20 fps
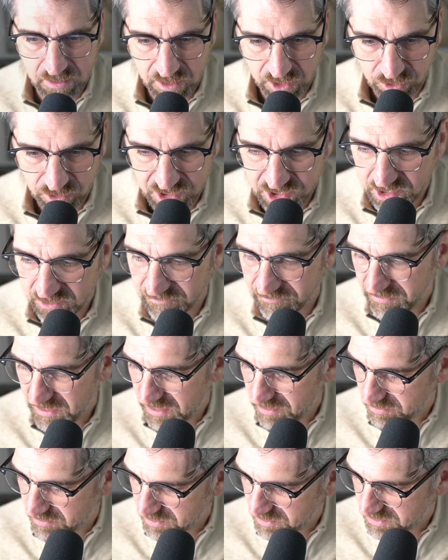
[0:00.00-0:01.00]
Christian
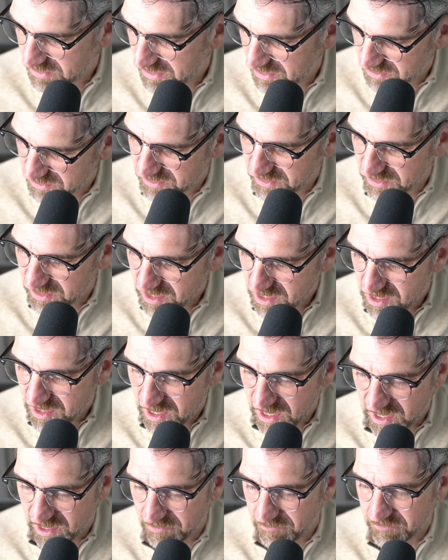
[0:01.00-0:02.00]
faith, it says that
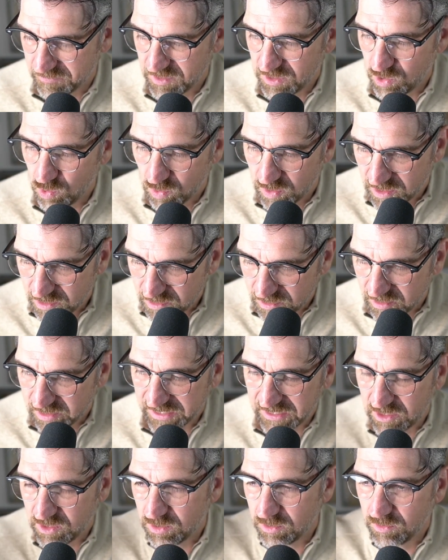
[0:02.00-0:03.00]

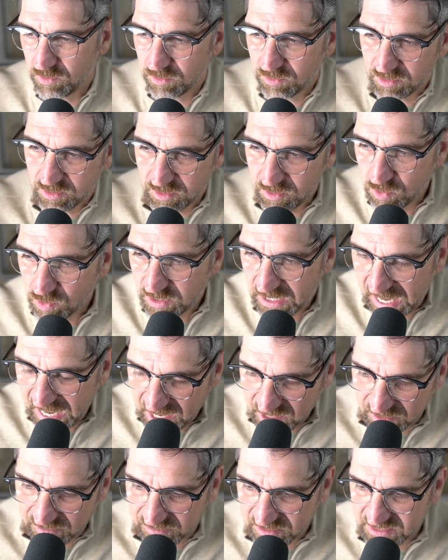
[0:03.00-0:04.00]
you
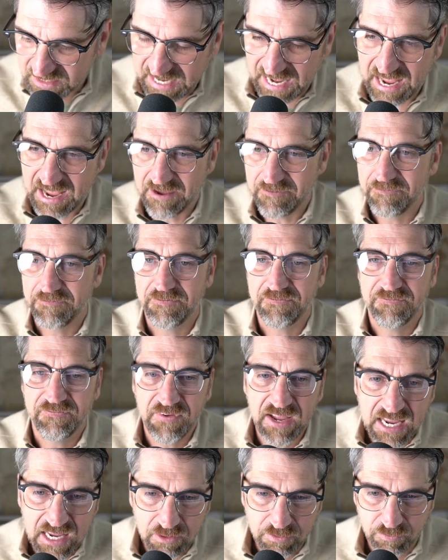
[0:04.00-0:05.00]
can't just have
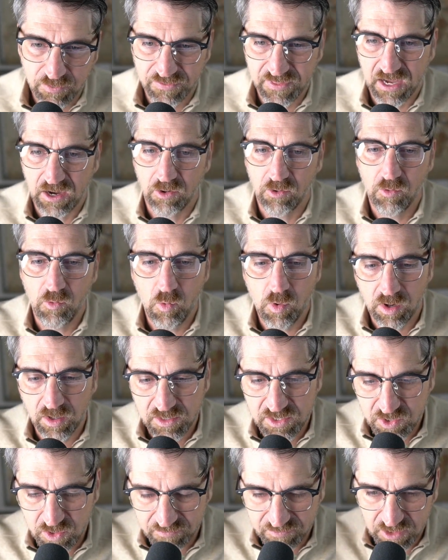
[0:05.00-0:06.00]
faith without
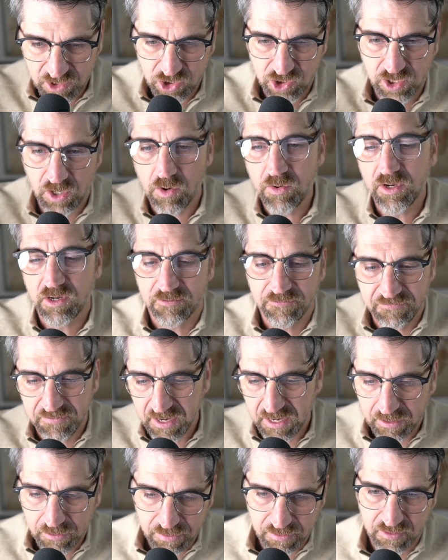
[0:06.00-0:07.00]
works. You have to show your
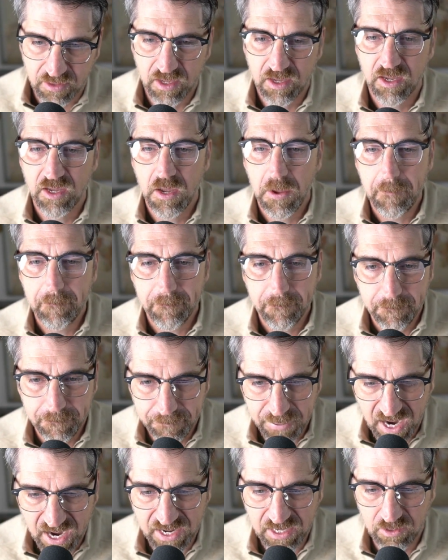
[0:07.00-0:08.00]
faith
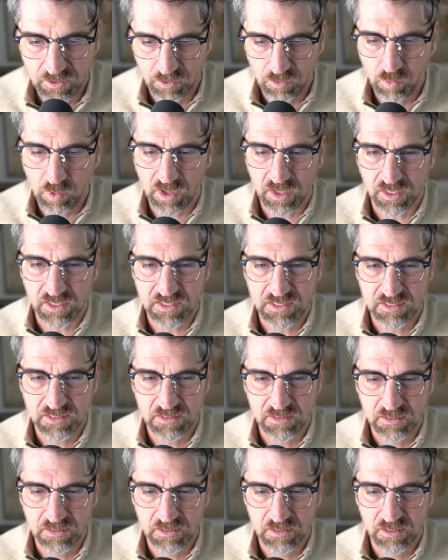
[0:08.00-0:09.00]
by your works.
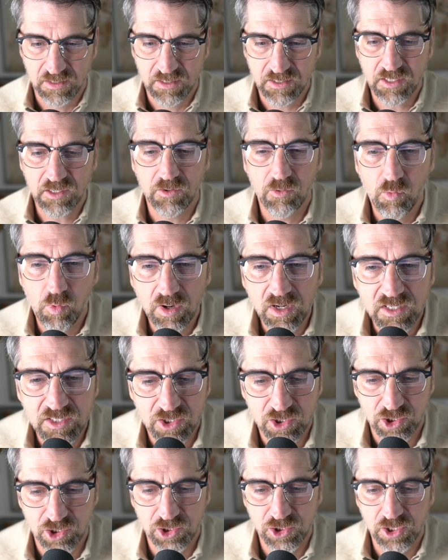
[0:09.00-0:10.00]
Your
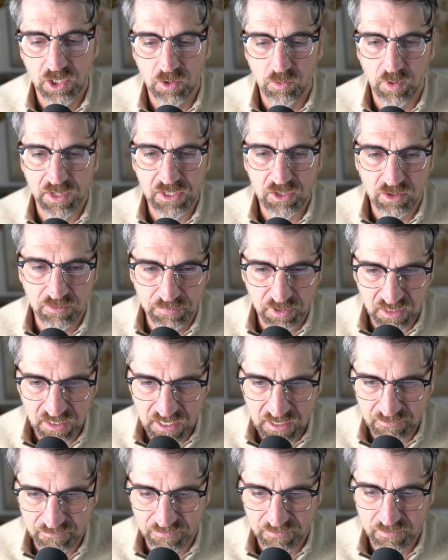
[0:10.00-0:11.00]
works show what you
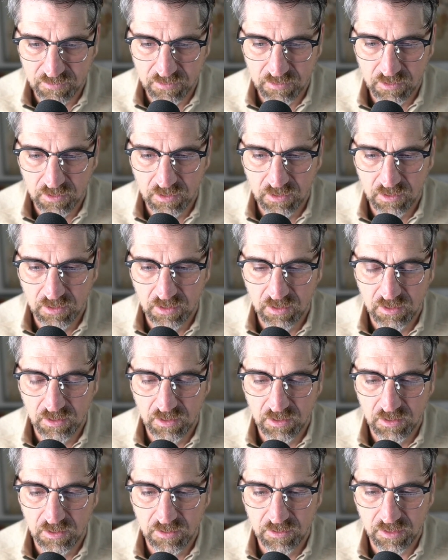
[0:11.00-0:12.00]
believe.
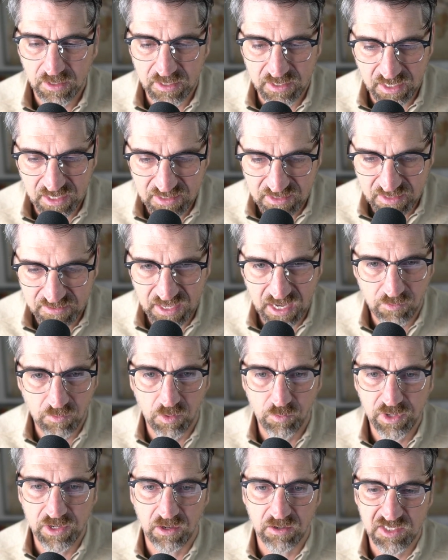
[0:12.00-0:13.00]
And isn't that what
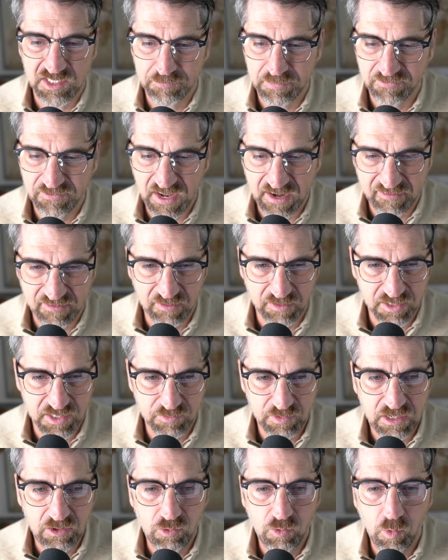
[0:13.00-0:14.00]
we are as professionals?
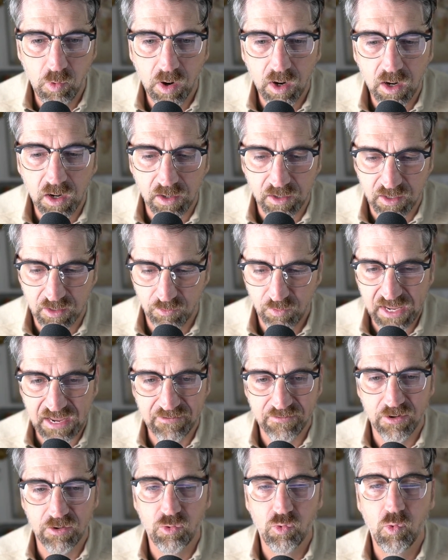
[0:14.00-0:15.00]
We work. We have
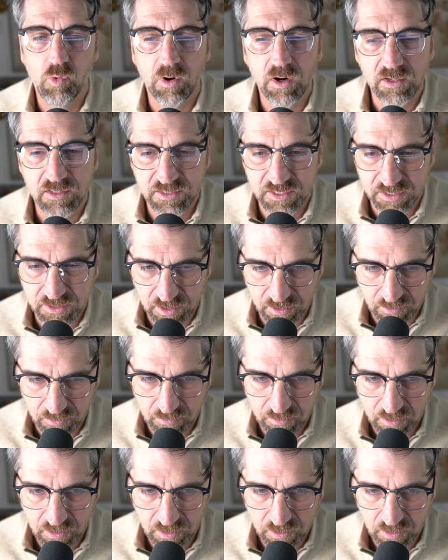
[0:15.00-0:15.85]
a work to do.